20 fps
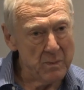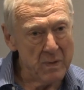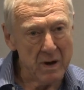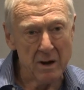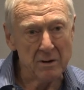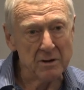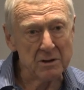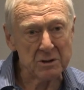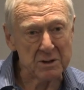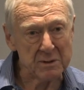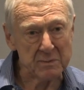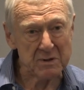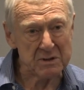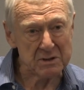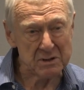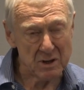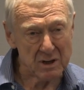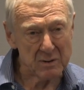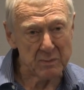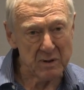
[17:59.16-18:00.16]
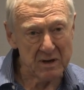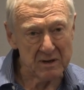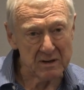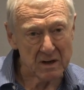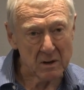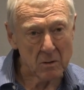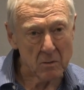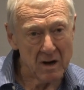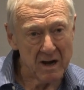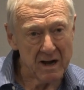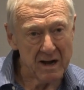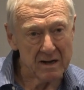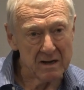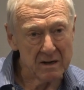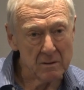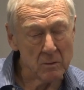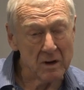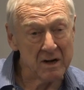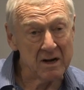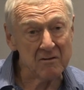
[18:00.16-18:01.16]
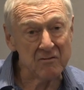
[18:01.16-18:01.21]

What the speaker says: ownership is not being acquired, when